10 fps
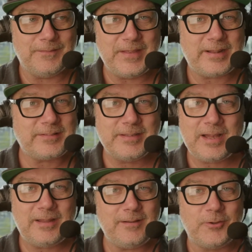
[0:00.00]
That's
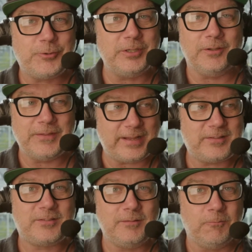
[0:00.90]
not a drill.
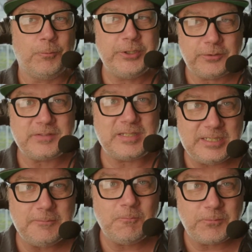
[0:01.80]
That's real
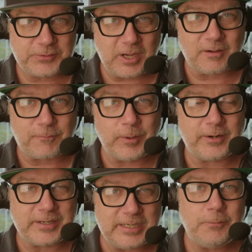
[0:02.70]
team stuff
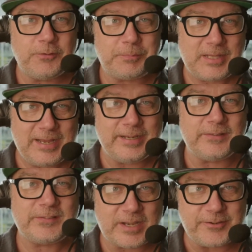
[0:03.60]
where he was playing
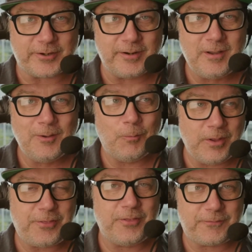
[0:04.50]
center
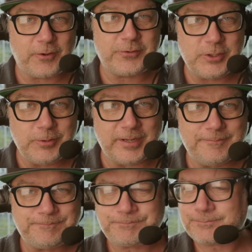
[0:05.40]
with the first unit,
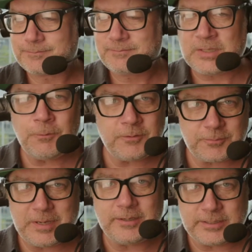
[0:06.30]
which
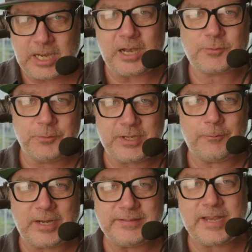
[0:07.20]
meant Yosh was at
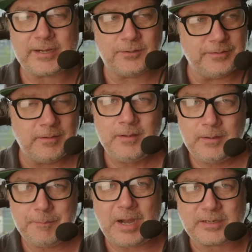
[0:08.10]
right tackle and
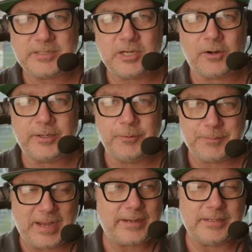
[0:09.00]
Bakhtiari was
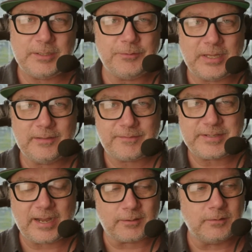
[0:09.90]
back, and he was at left
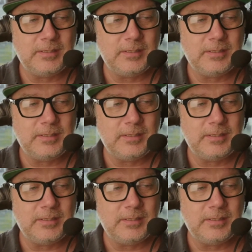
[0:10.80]
tackle.